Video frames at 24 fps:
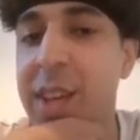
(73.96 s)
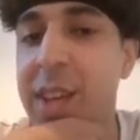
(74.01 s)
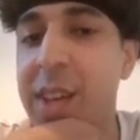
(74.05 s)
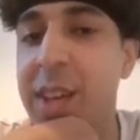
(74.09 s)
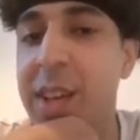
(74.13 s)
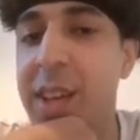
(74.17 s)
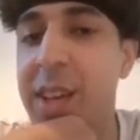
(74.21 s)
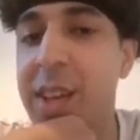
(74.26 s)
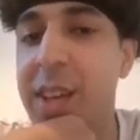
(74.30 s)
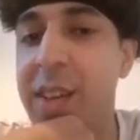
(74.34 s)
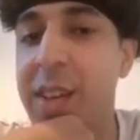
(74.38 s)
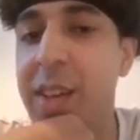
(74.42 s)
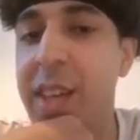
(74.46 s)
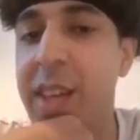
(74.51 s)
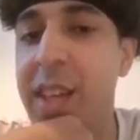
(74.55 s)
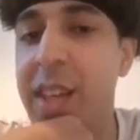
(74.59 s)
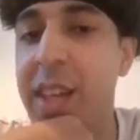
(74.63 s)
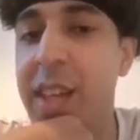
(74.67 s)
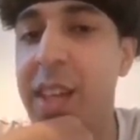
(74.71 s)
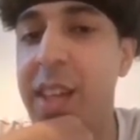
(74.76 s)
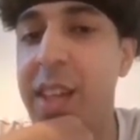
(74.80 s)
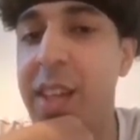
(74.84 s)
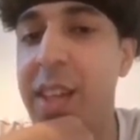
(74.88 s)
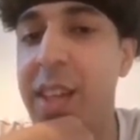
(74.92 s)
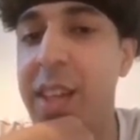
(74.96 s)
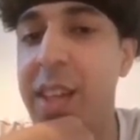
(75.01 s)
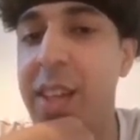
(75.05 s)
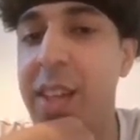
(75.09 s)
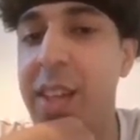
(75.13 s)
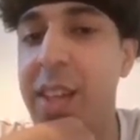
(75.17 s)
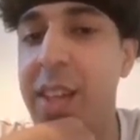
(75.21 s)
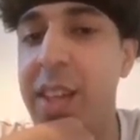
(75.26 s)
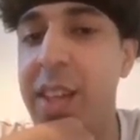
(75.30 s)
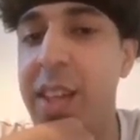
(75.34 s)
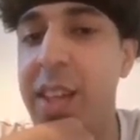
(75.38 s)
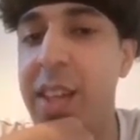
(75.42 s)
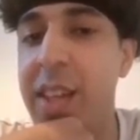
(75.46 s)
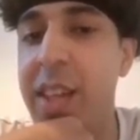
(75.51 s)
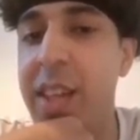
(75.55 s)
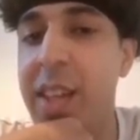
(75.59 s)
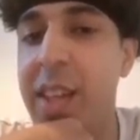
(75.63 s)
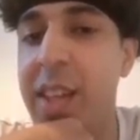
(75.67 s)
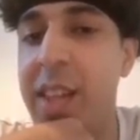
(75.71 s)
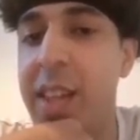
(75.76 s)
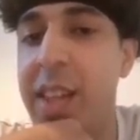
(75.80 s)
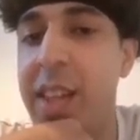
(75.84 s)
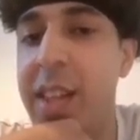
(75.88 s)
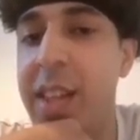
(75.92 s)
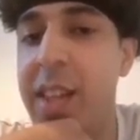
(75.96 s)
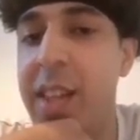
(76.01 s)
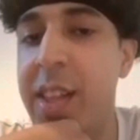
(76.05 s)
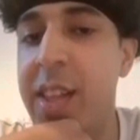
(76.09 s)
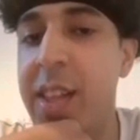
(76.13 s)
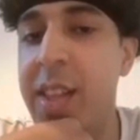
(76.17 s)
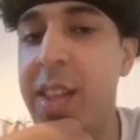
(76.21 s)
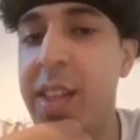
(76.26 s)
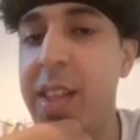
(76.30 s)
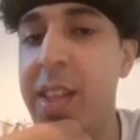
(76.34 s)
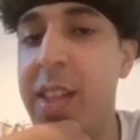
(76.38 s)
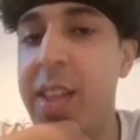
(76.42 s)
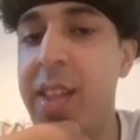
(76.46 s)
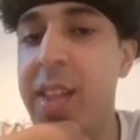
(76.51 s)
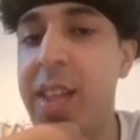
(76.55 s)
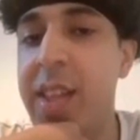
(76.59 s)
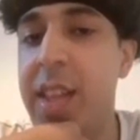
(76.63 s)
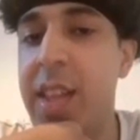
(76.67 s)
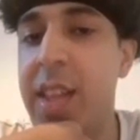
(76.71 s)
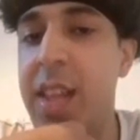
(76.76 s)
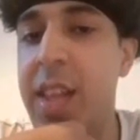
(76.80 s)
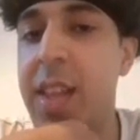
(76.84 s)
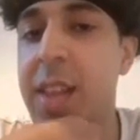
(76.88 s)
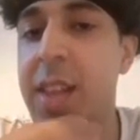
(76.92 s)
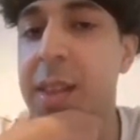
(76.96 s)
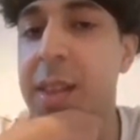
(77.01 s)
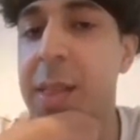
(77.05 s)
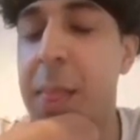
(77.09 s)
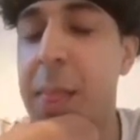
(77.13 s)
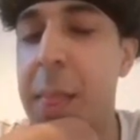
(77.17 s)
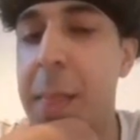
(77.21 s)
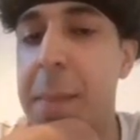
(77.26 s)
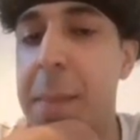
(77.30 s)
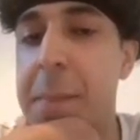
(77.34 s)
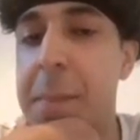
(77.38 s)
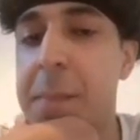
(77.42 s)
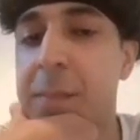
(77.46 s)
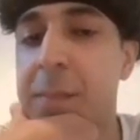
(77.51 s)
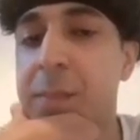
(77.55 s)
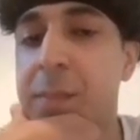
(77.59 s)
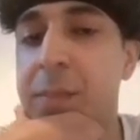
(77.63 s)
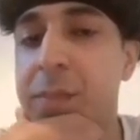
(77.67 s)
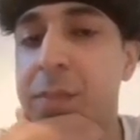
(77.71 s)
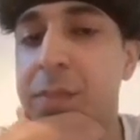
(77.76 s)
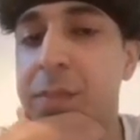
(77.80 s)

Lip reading: (silent)